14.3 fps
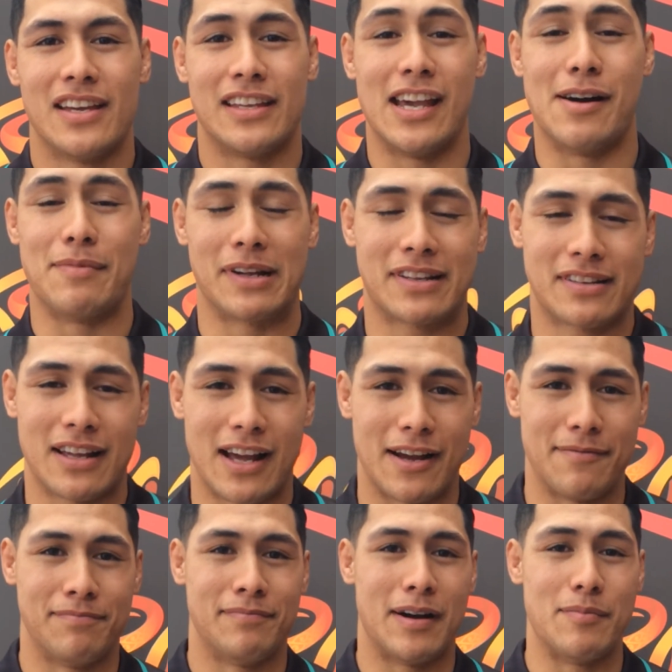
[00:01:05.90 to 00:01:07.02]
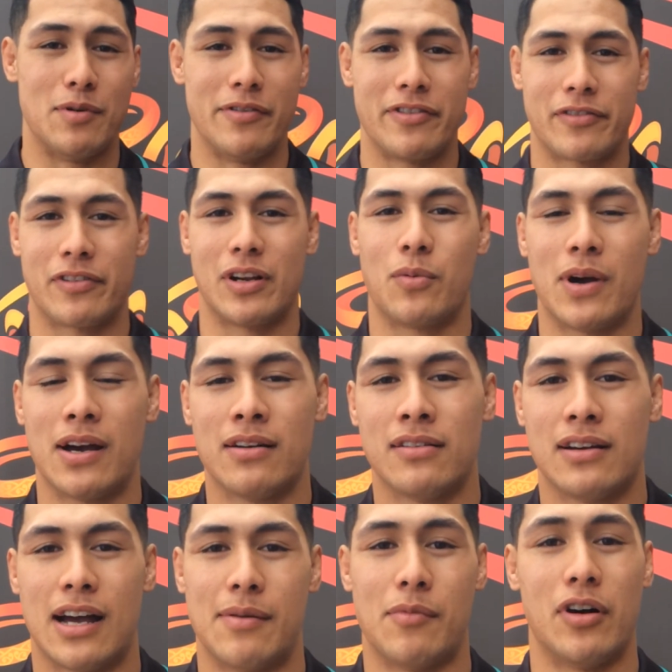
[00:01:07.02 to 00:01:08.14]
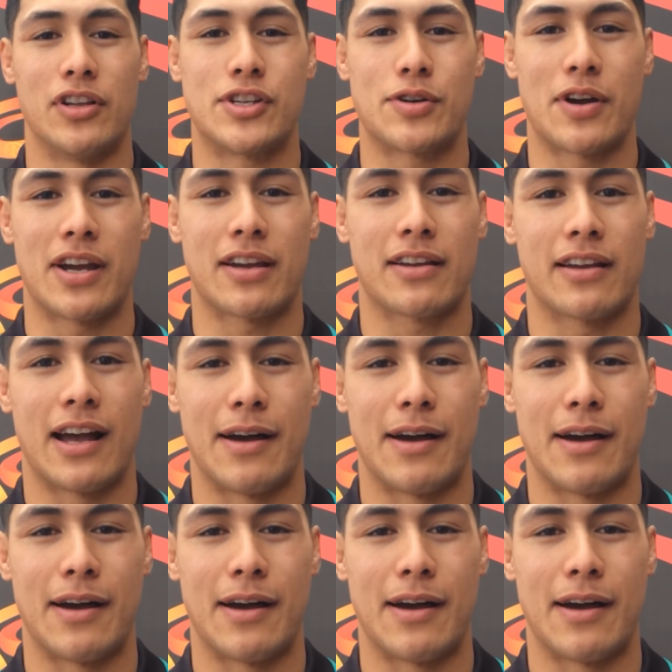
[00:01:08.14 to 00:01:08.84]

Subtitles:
Yeah, I'm moving really well. I'm on track.